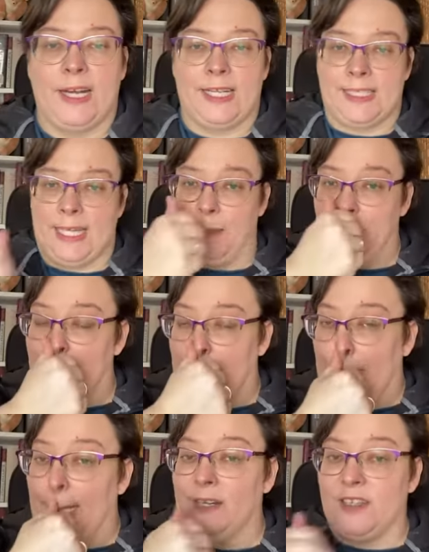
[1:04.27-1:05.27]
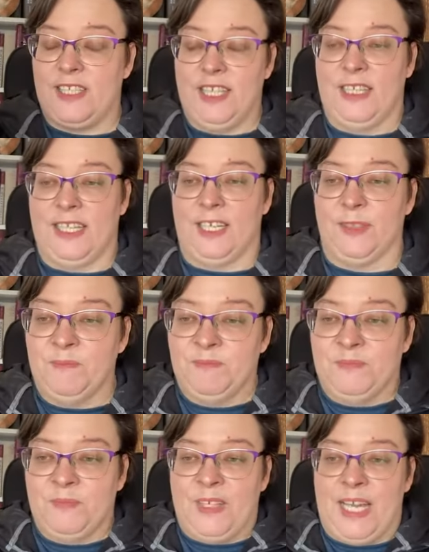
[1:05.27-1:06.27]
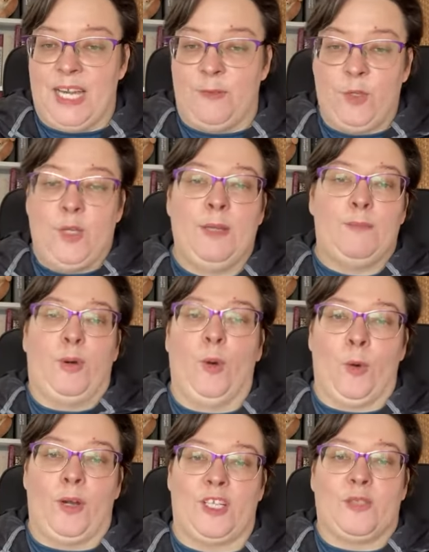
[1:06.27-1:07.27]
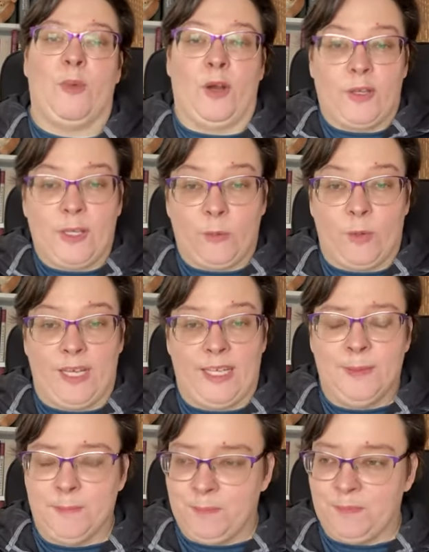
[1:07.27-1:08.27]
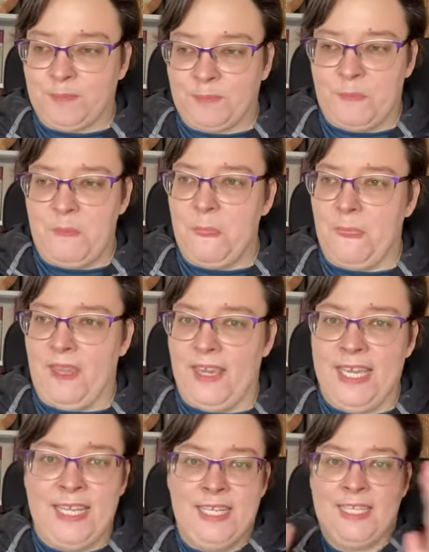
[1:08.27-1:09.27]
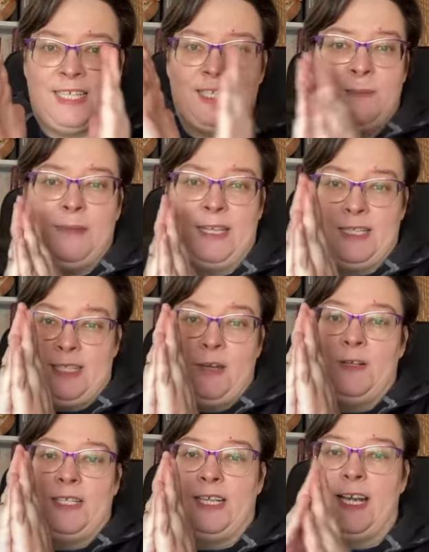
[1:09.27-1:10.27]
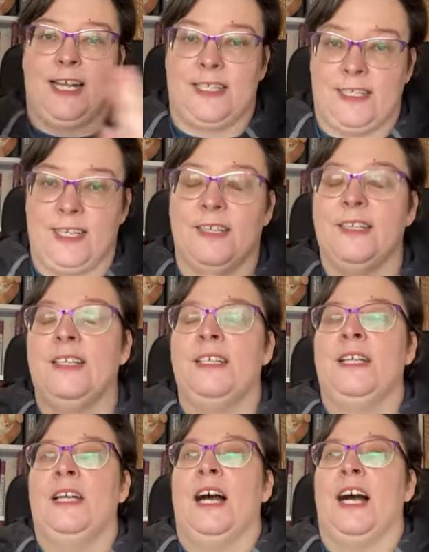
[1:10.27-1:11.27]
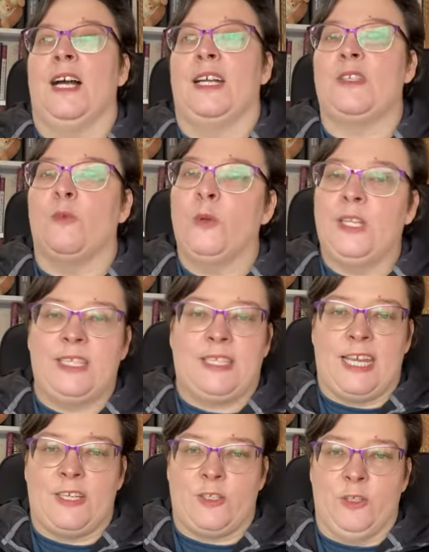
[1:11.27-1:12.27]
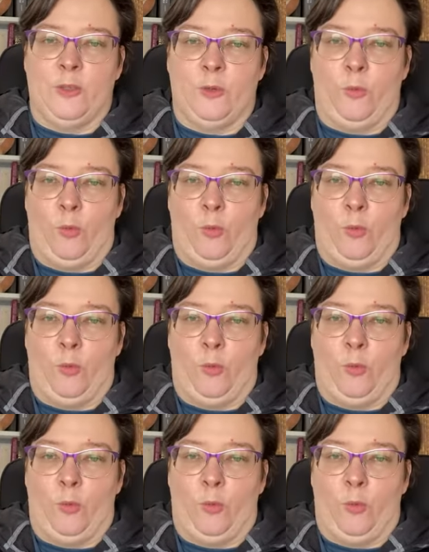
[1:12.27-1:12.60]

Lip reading: wine exam and you're sitting there, and if you get poured a sparkling red, it does seem like it's a godsend. Because it really takes your